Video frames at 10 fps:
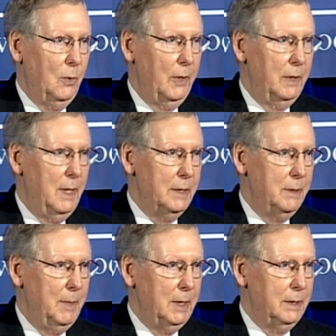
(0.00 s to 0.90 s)
And in
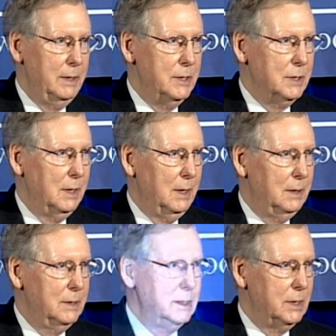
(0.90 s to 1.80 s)
order not to make
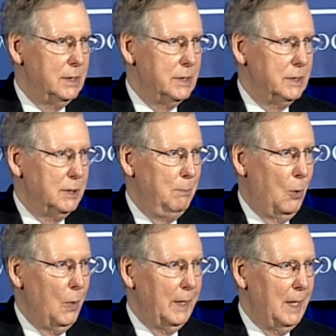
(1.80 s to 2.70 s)
these
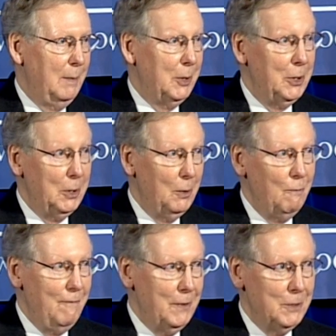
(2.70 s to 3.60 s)
statistics boring, I'm going
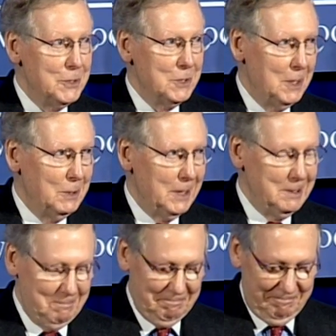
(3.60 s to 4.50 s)
to go very
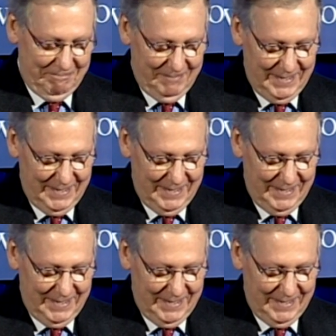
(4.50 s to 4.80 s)
slowly.